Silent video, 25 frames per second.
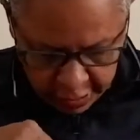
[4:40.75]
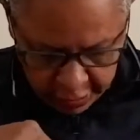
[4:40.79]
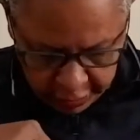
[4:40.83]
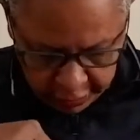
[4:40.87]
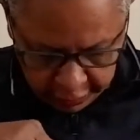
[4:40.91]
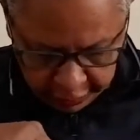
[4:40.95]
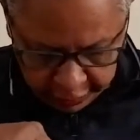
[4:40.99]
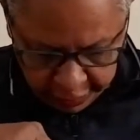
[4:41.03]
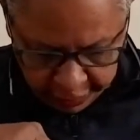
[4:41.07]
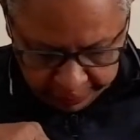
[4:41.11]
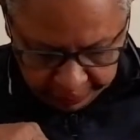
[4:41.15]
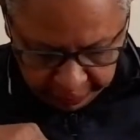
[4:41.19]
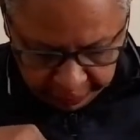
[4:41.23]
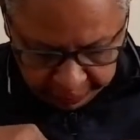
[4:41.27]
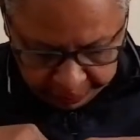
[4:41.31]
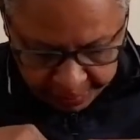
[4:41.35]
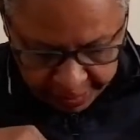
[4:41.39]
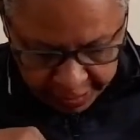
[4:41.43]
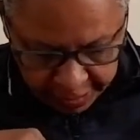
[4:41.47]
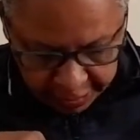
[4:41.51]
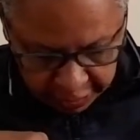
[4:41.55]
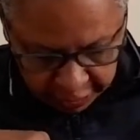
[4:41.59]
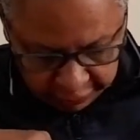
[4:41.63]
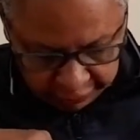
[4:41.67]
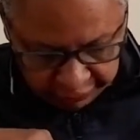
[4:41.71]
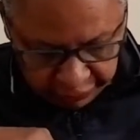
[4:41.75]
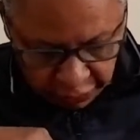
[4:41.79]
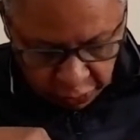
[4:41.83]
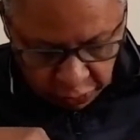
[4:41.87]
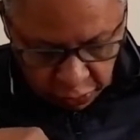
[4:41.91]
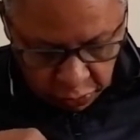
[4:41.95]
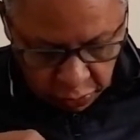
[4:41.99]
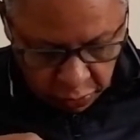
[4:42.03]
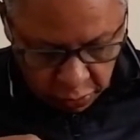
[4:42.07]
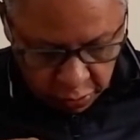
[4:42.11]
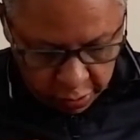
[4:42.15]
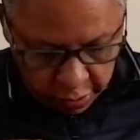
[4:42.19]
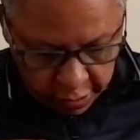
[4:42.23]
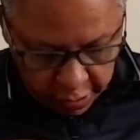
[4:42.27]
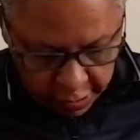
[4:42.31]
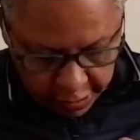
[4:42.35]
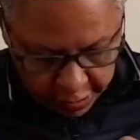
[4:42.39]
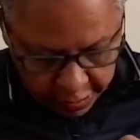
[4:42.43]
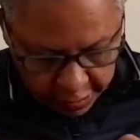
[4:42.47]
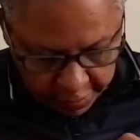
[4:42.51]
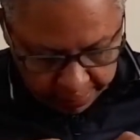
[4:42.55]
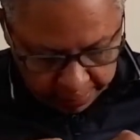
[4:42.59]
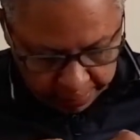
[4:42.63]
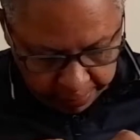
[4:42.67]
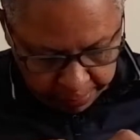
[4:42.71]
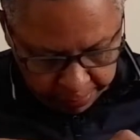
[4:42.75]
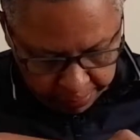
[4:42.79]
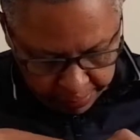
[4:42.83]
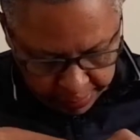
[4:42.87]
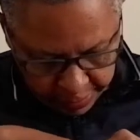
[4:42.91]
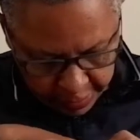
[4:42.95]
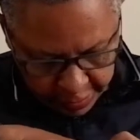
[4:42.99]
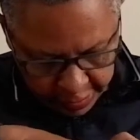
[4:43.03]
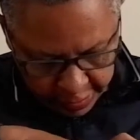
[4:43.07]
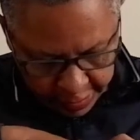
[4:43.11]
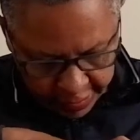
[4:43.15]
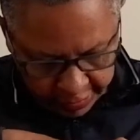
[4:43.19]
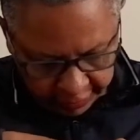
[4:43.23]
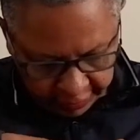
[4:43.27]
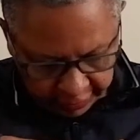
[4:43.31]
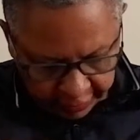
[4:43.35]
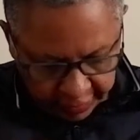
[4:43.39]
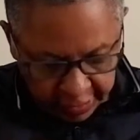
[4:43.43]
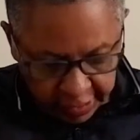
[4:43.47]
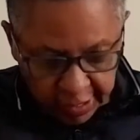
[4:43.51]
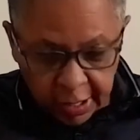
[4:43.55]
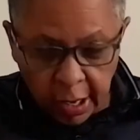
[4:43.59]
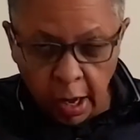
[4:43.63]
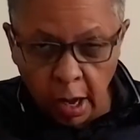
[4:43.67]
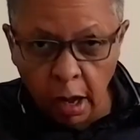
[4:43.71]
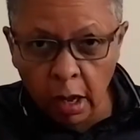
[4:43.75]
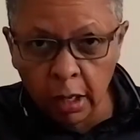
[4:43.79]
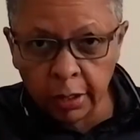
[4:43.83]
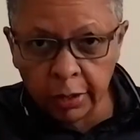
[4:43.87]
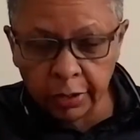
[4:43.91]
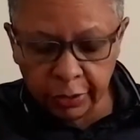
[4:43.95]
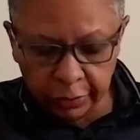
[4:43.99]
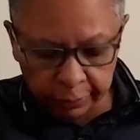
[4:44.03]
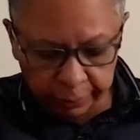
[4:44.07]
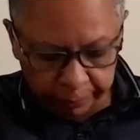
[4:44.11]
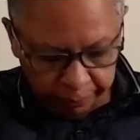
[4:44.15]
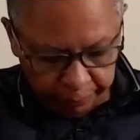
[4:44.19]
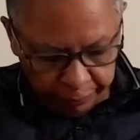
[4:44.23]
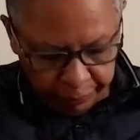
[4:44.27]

some space for SD cards.